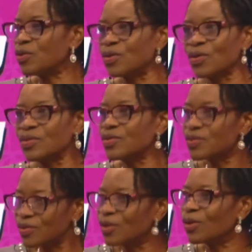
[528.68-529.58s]

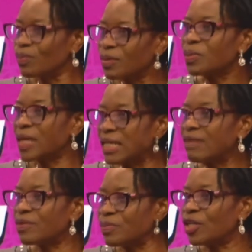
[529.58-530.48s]
zones, people are
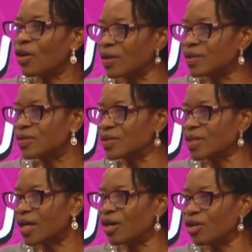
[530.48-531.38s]
living beyond
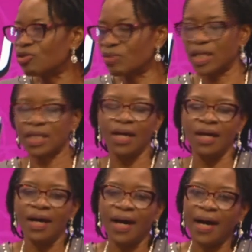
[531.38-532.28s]
100.
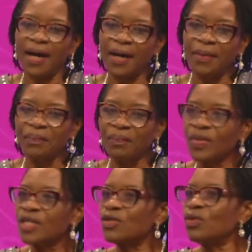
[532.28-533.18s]

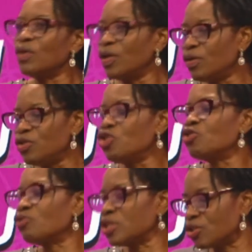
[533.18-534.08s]
So
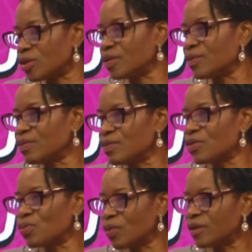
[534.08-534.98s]
nutrition
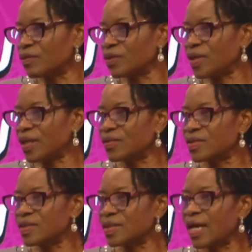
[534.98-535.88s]
was one of the
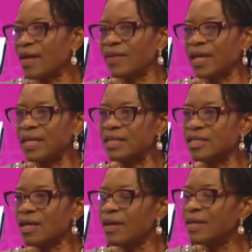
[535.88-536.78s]
things. They
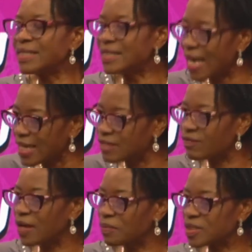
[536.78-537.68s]
eat
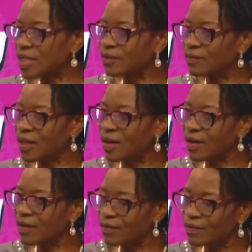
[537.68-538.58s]
95% of
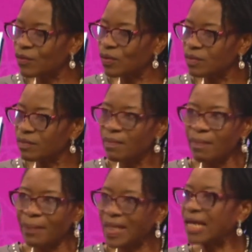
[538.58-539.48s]
their food
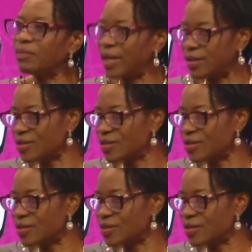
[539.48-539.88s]
plant-based.